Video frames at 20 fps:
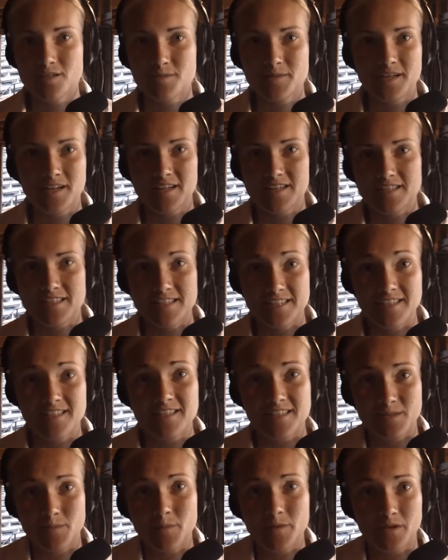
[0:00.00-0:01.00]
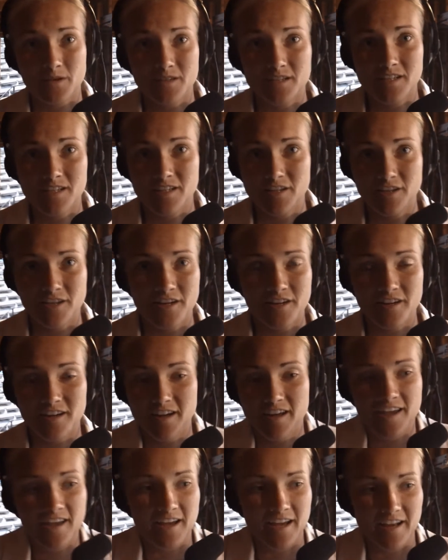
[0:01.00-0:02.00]
because this is a building year
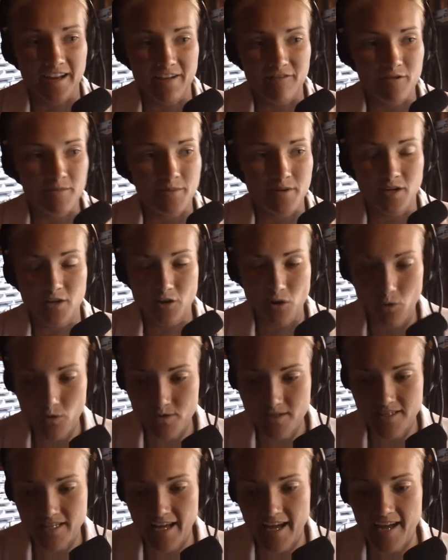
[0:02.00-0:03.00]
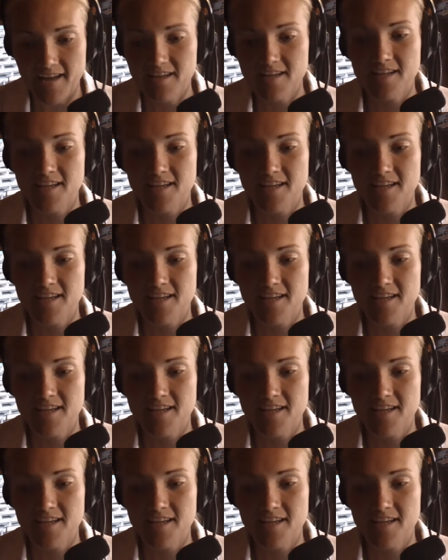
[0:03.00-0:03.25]
and everybody knows that.